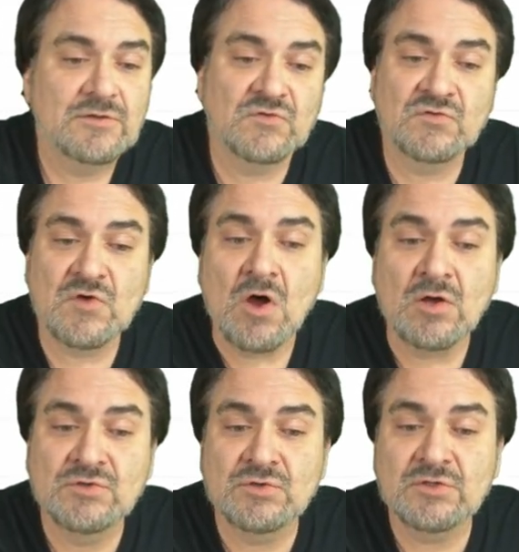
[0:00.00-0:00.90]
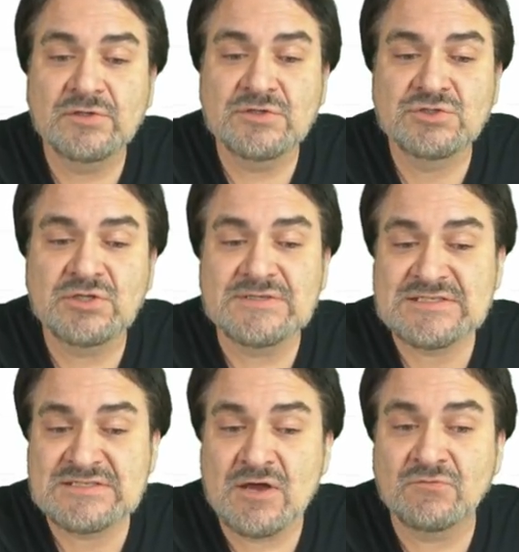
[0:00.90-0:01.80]
This is all good, legit
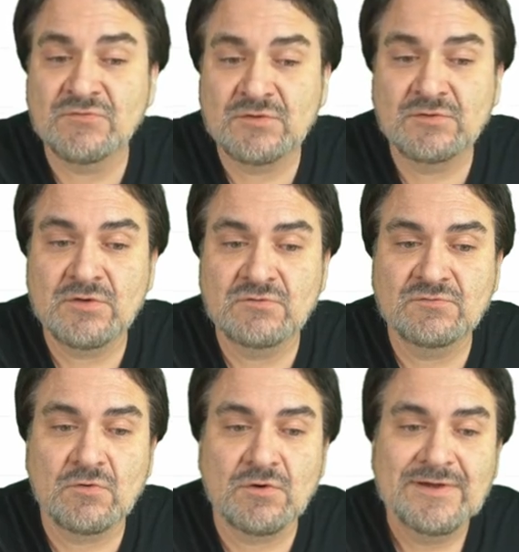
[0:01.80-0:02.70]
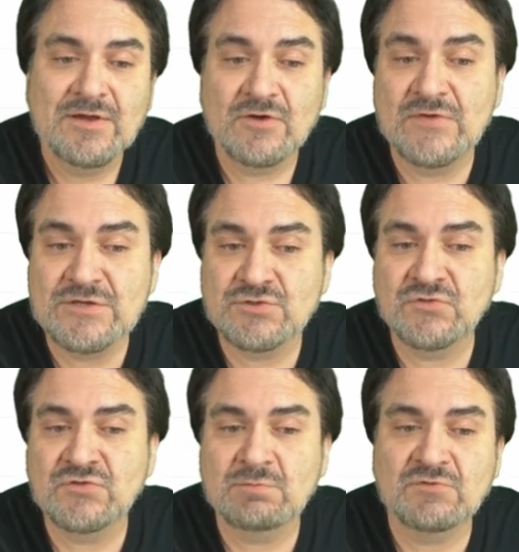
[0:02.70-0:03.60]
stuff to look for.
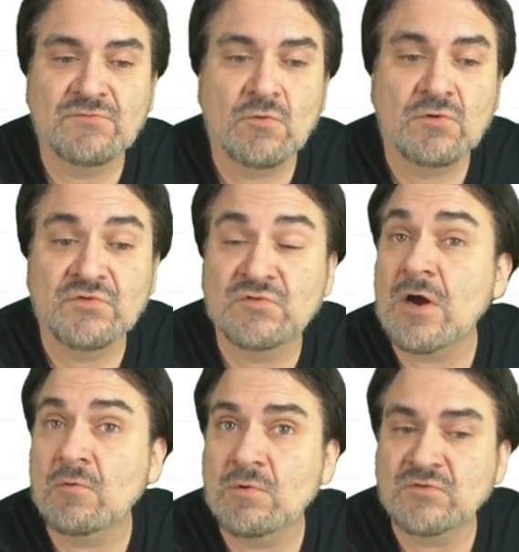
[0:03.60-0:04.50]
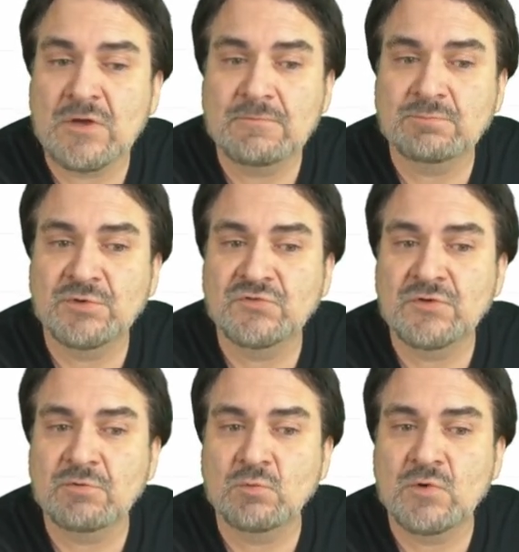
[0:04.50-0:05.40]
Avengers number four, Star Wars comic books
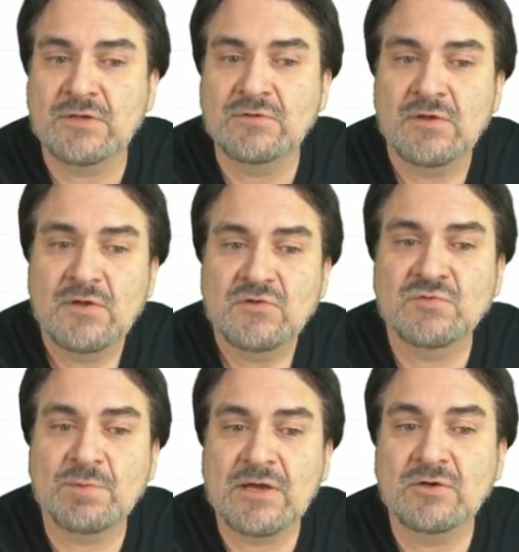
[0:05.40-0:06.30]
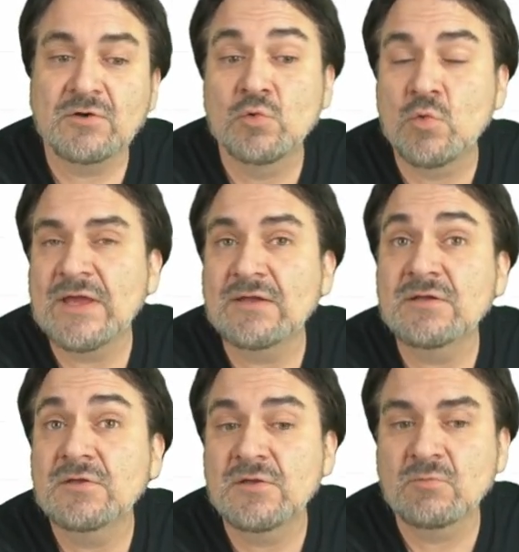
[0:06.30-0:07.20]
number one, Spider
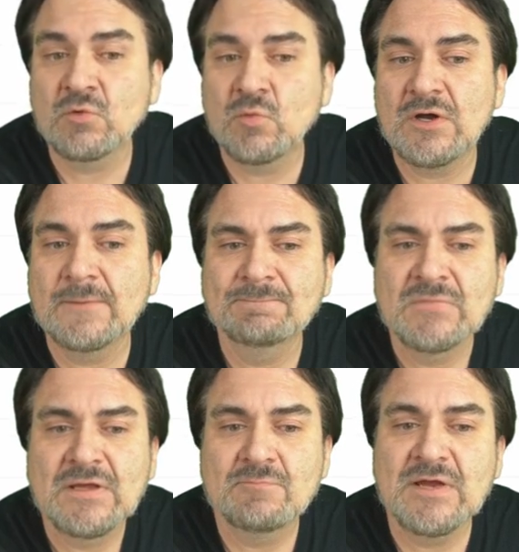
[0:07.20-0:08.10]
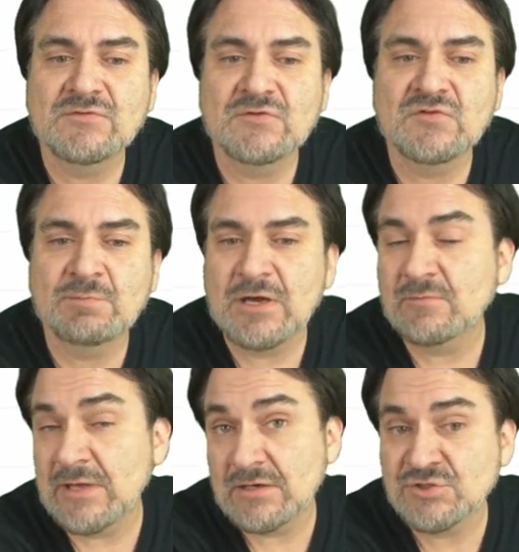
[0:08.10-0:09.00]
Gwen number one, Amazing
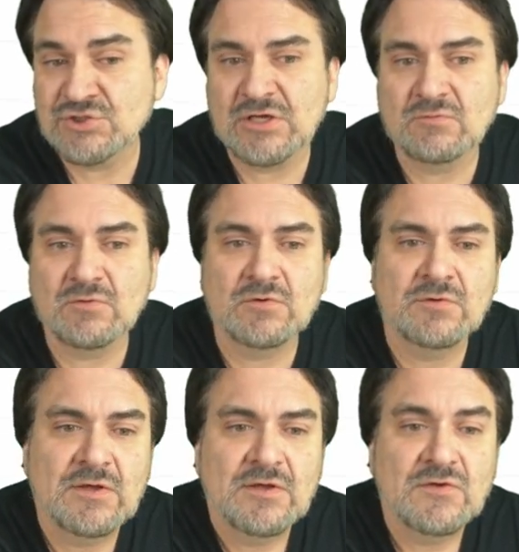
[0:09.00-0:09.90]
Spider Man in general,